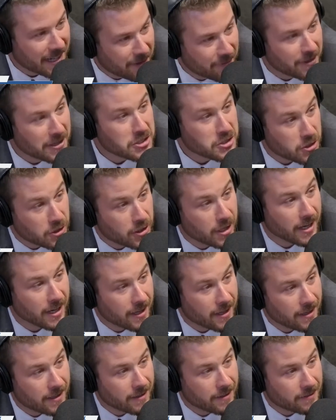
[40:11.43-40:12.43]
eventually you got
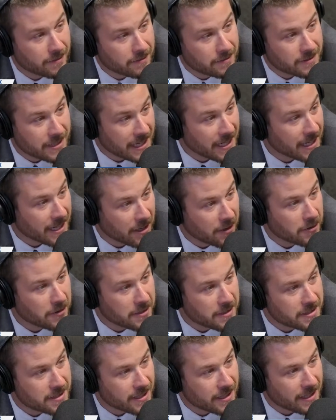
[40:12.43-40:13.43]
to take care of
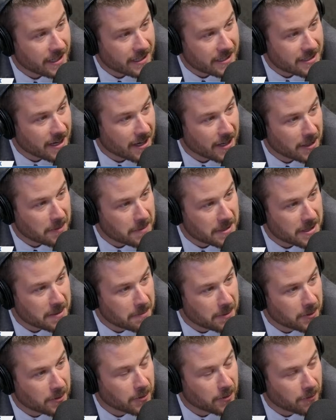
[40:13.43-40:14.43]
this thing. It's not going to be the
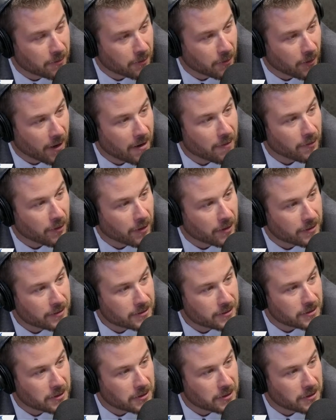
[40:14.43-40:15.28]
builder forever.